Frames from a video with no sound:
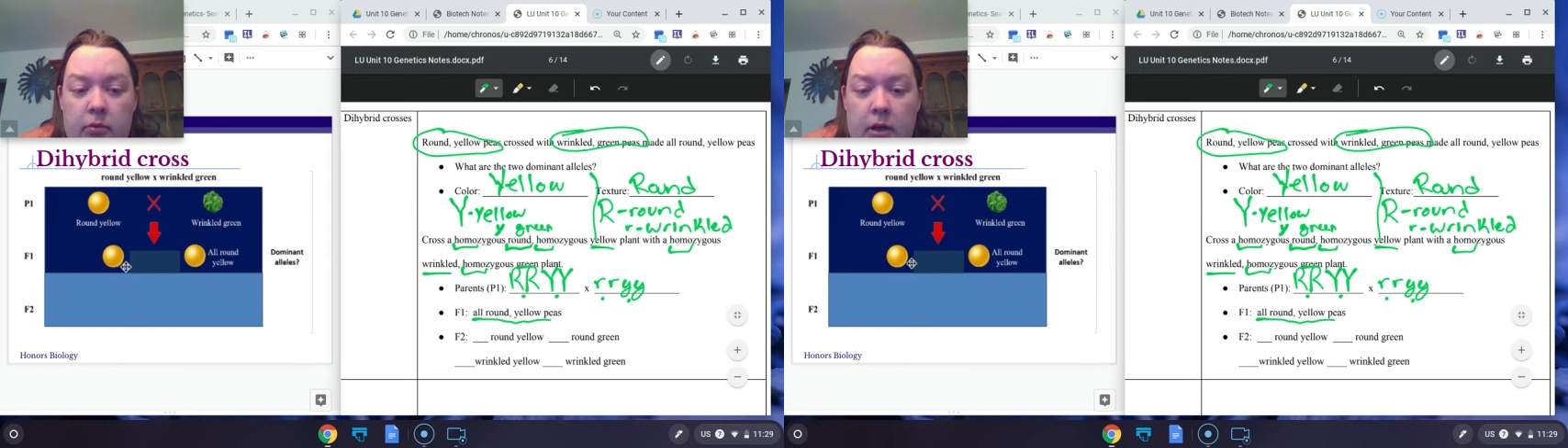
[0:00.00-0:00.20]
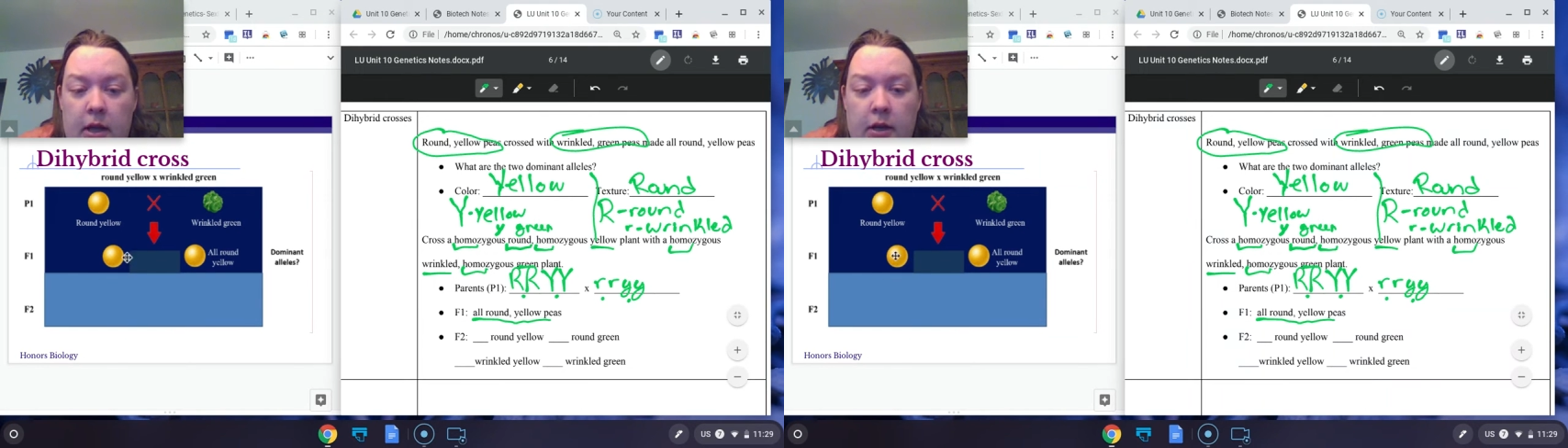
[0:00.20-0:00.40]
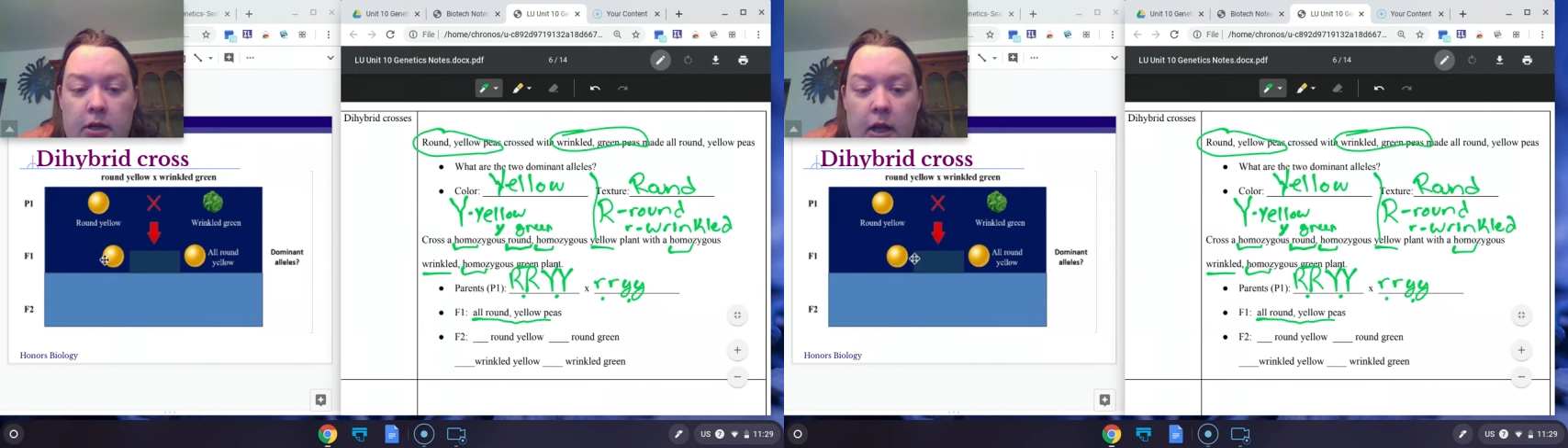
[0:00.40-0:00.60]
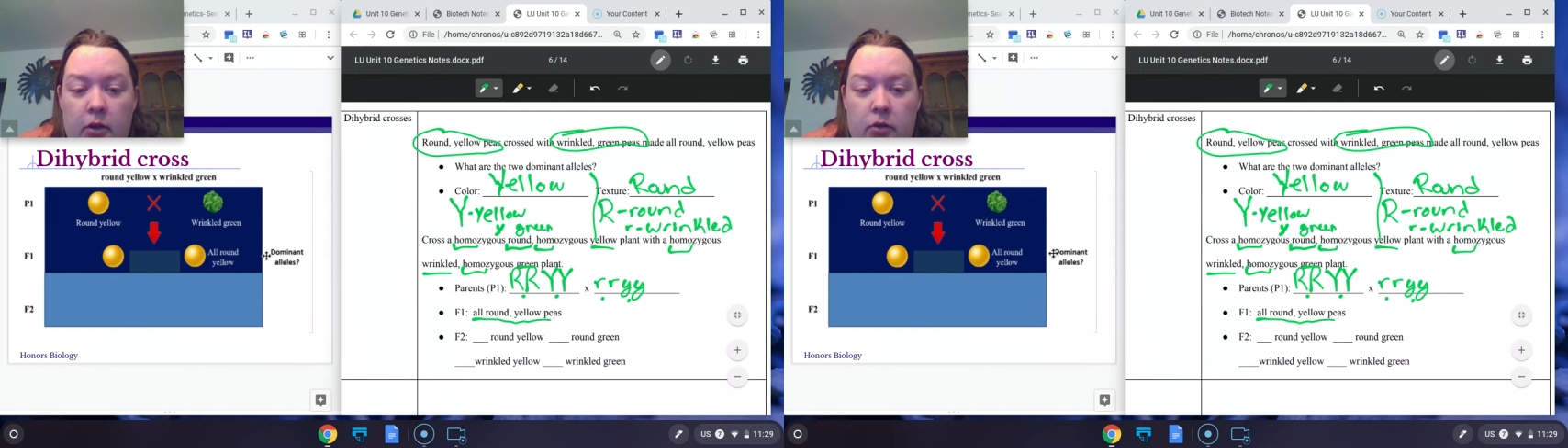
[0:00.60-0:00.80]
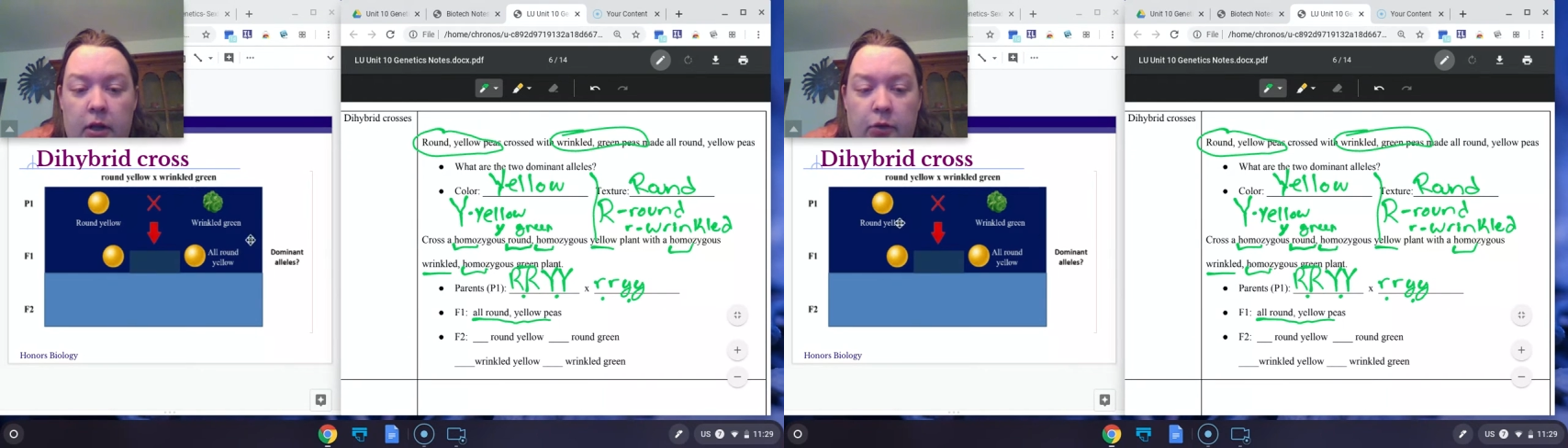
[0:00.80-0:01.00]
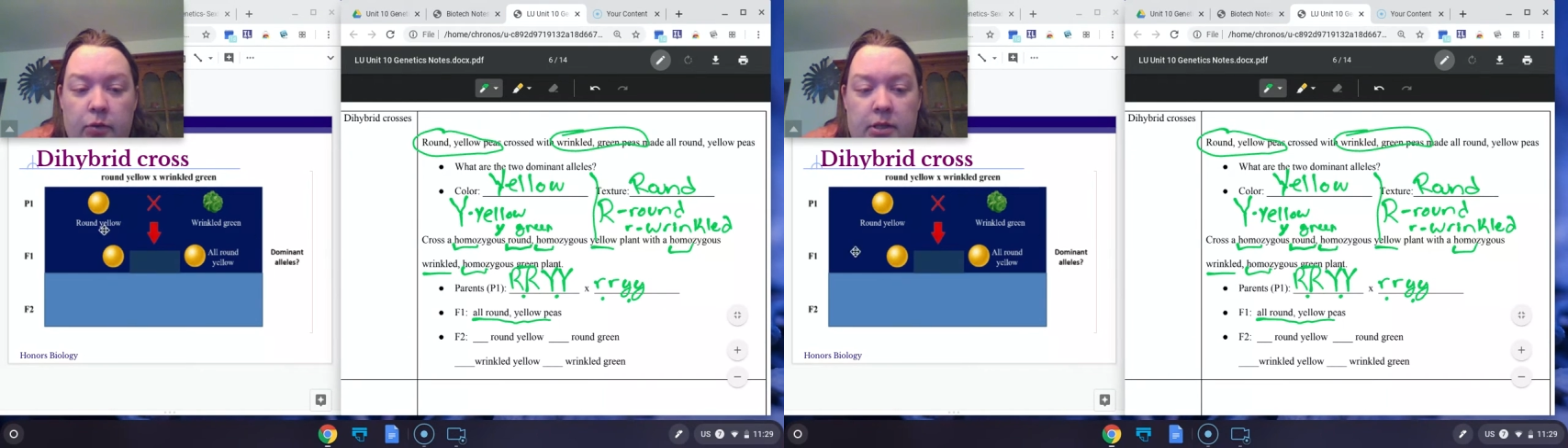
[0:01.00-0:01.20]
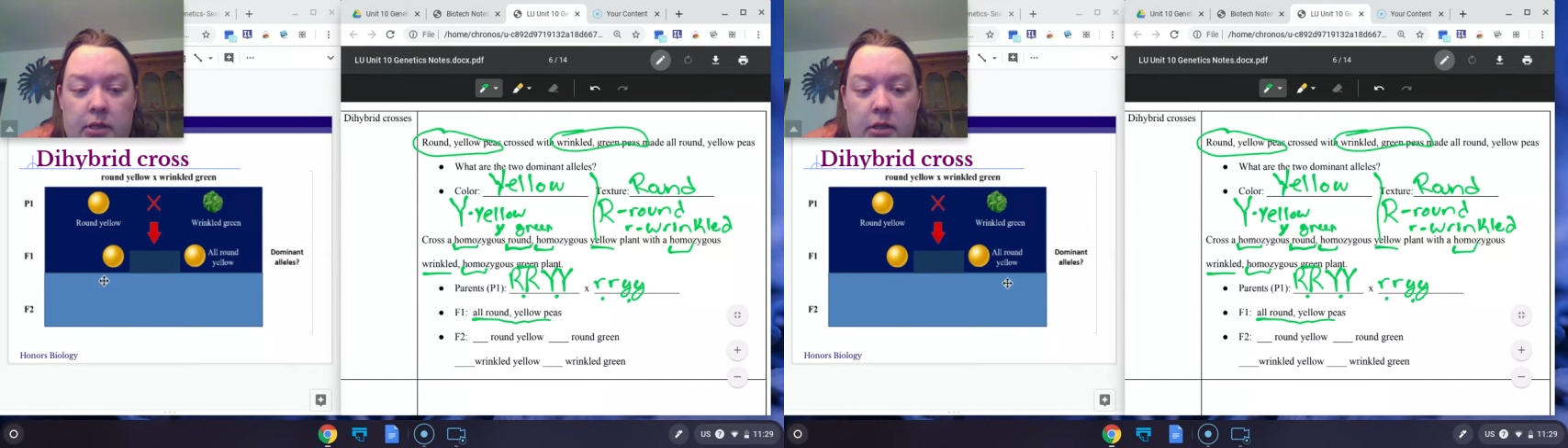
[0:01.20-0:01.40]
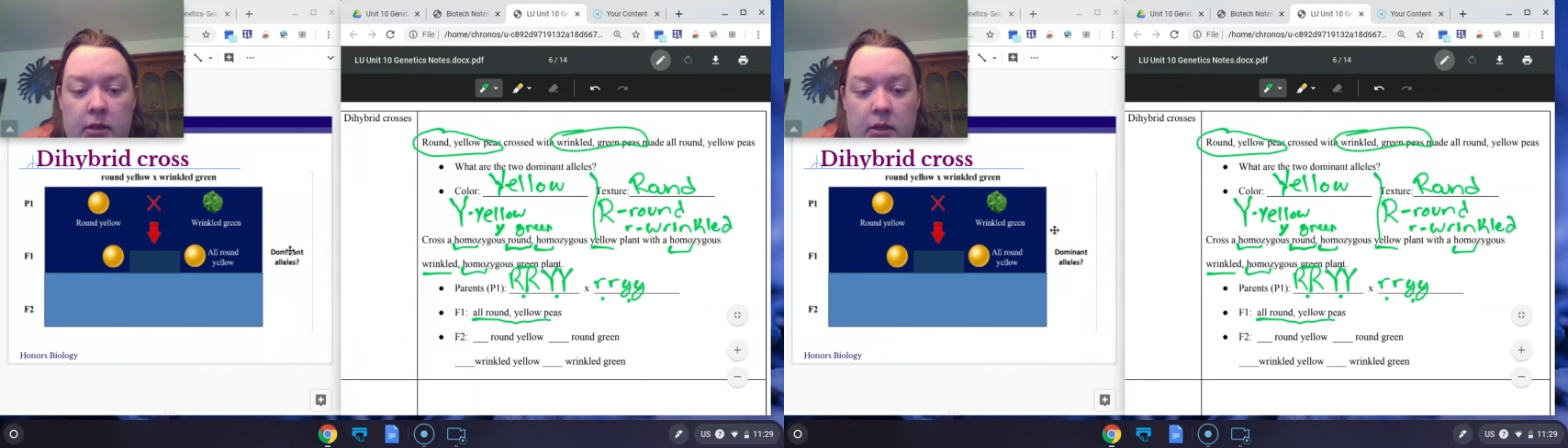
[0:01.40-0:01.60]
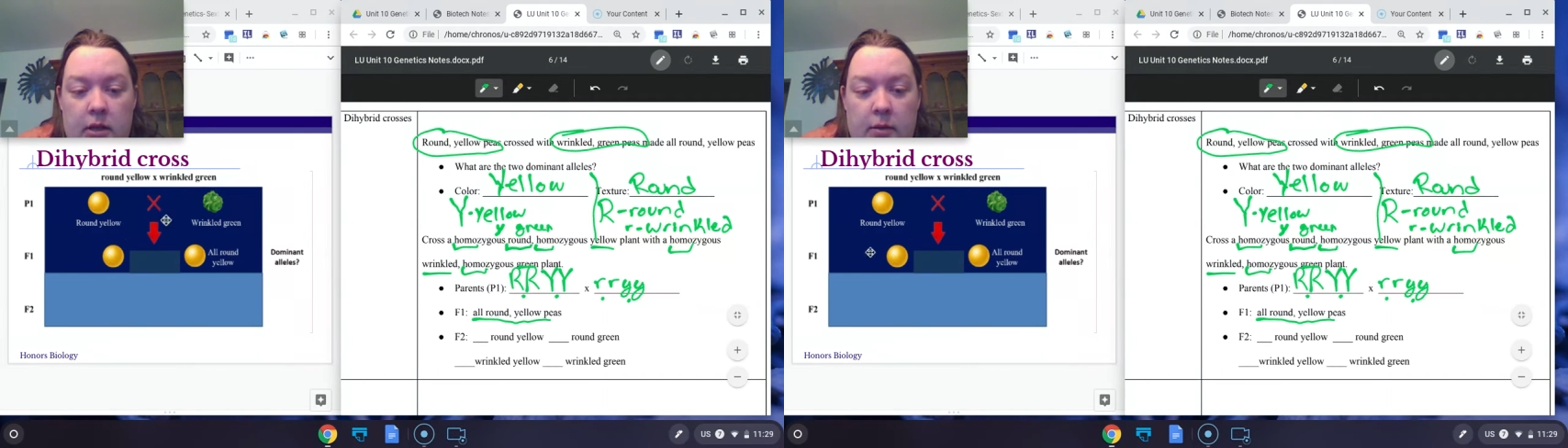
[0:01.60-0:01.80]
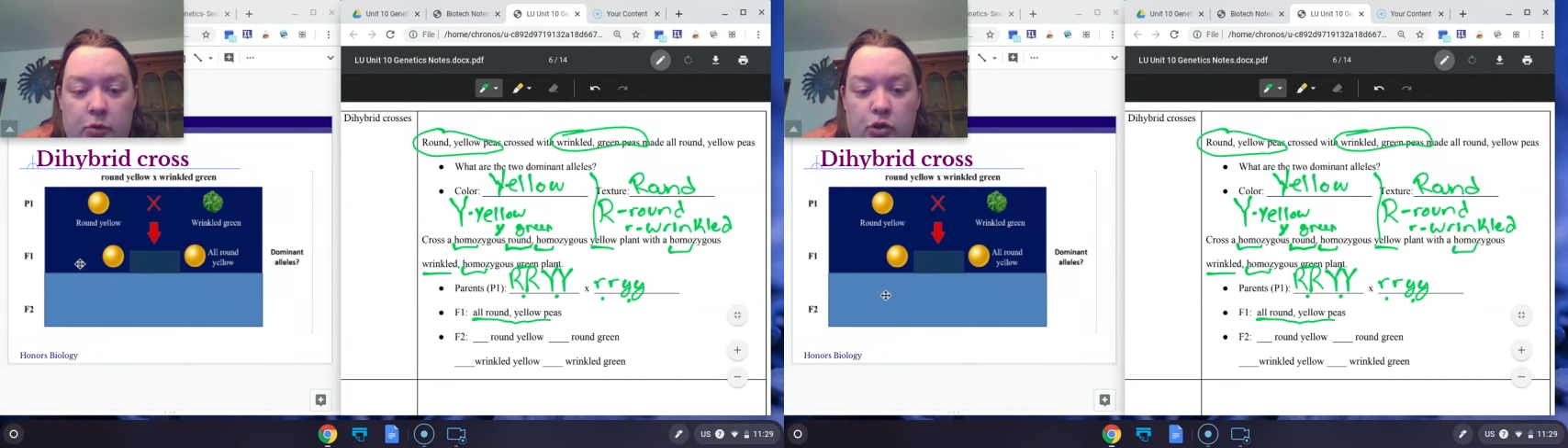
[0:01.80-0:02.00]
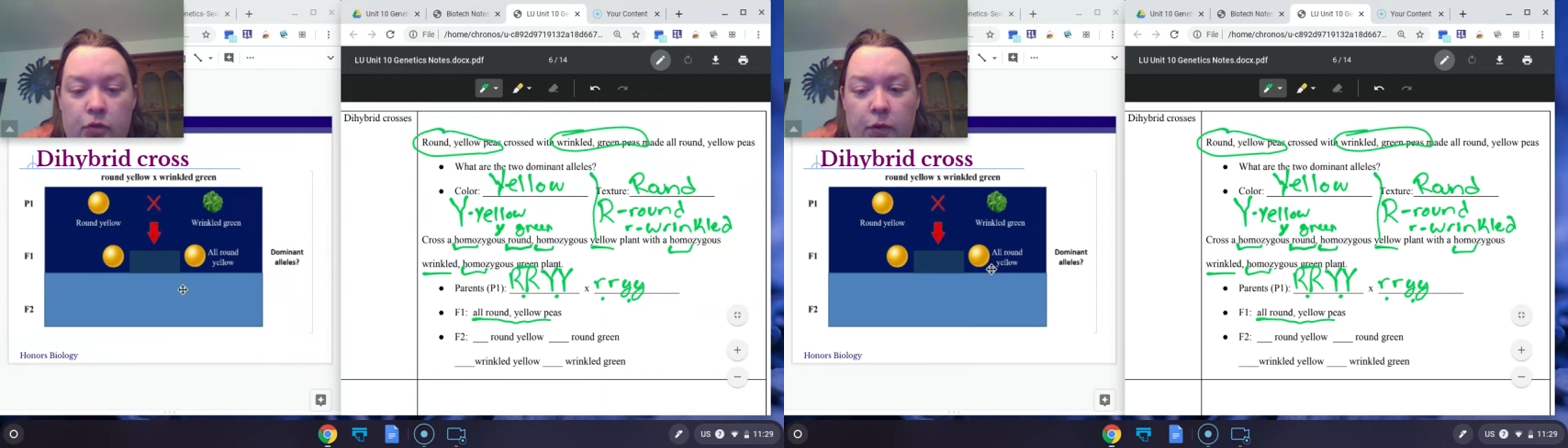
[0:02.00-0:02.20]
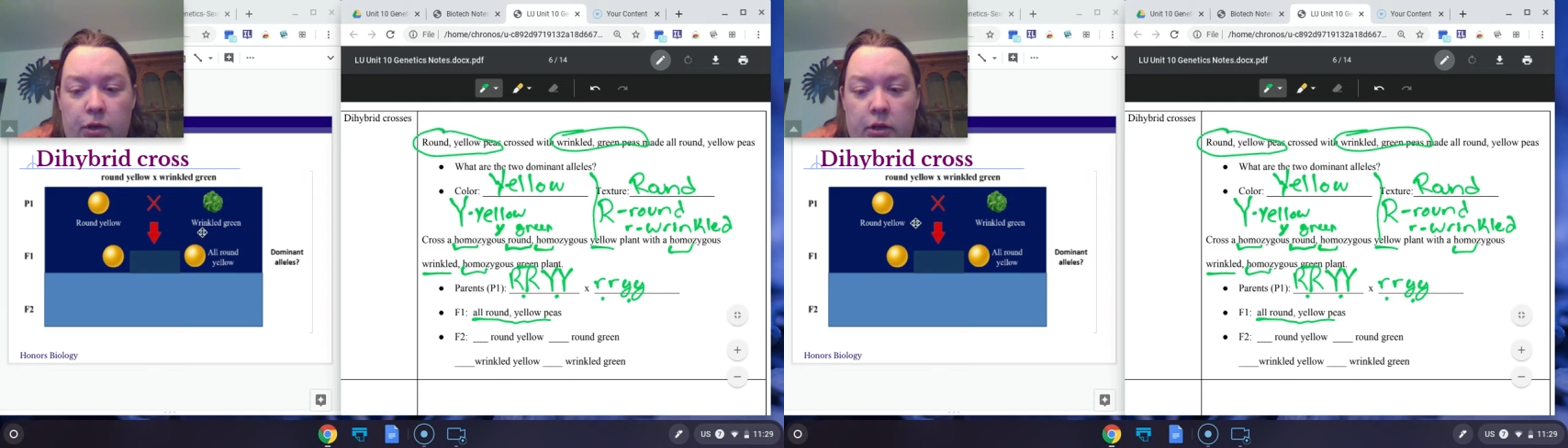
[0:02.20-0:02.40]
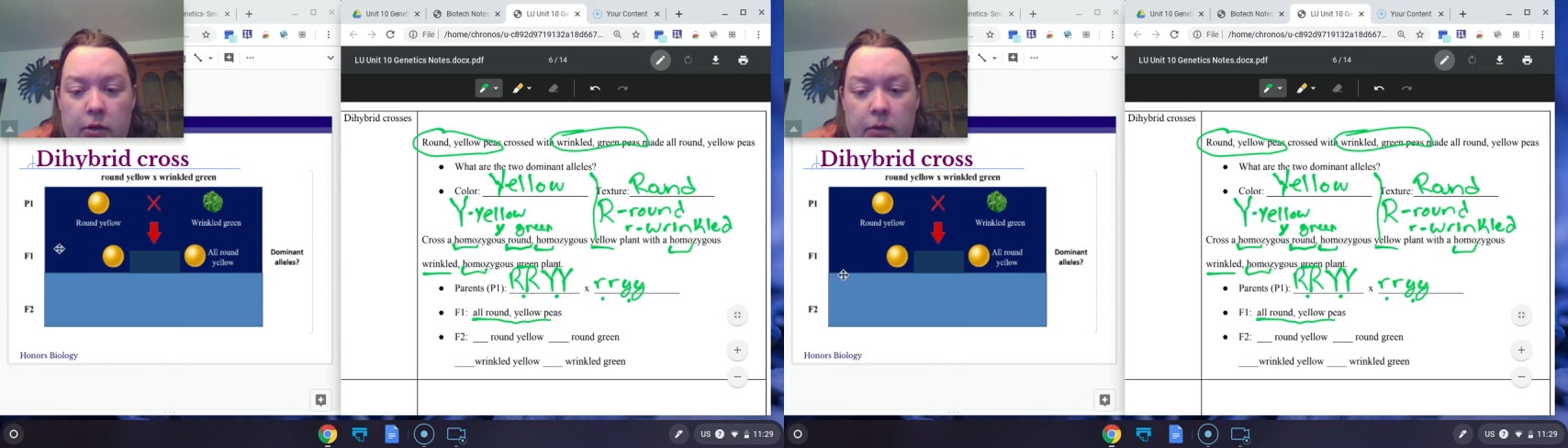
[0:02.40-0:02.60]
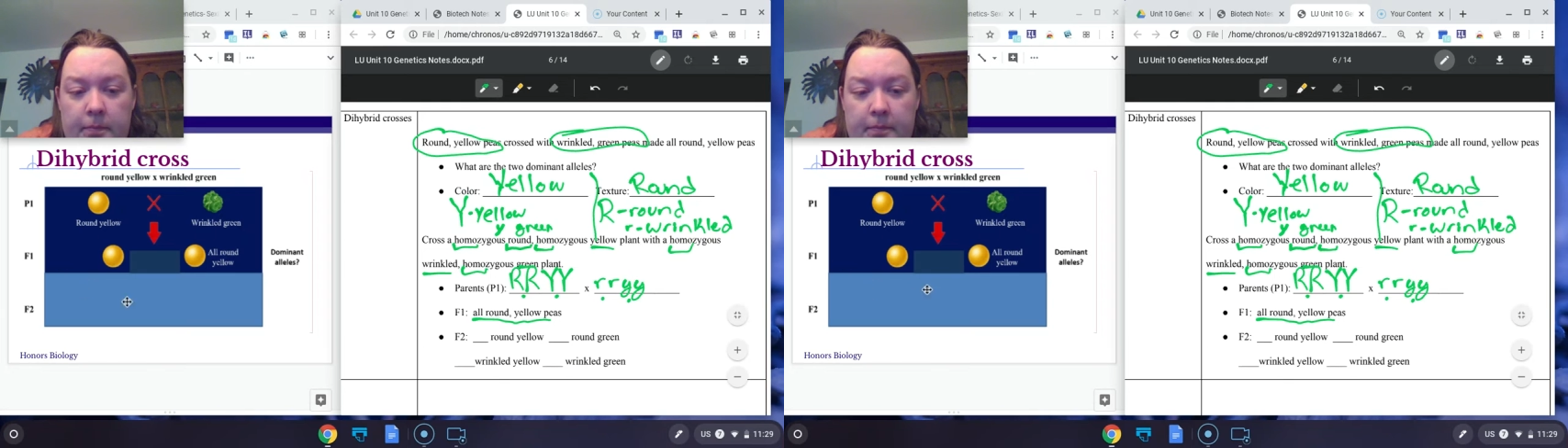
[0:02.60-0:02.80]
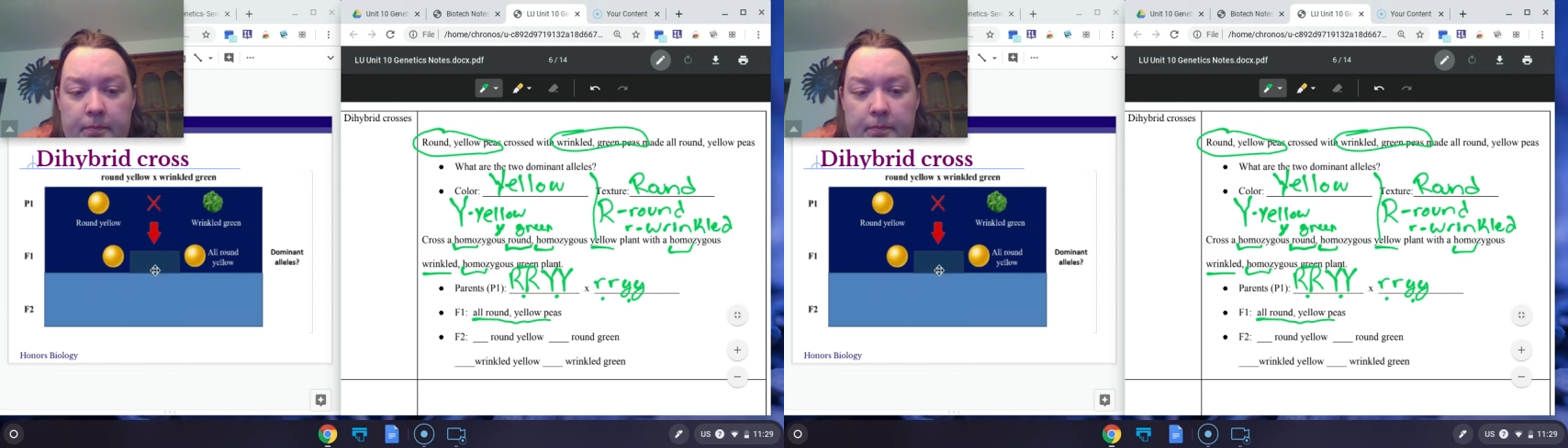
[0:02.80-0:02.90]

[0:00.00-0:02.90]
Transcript: and yellow, like we see in the image over here.